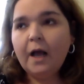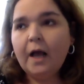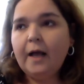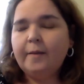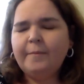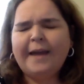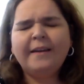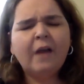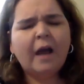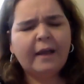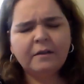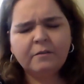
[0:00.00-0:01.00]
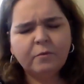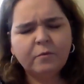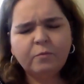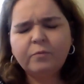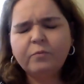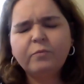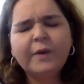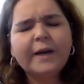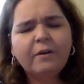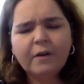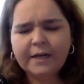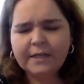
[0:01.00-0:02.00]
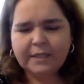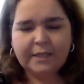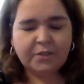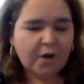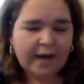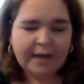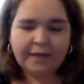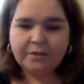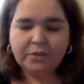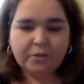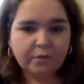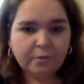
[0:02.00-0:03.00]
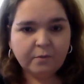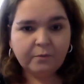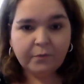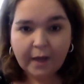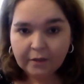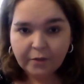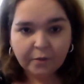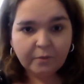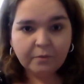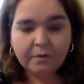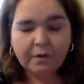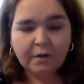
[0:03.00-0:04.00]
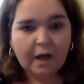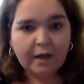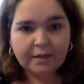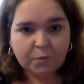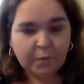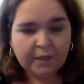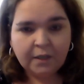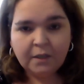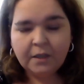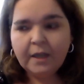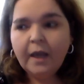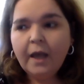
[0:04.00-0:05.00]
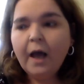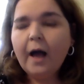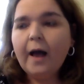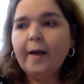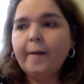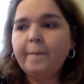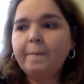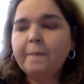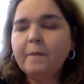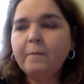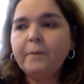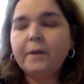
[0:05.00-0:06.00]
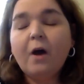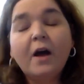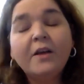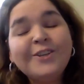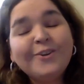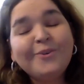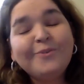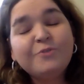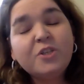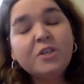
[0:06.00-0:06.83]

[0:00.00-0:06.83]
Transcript: and rigorously trying to follow God's will. But also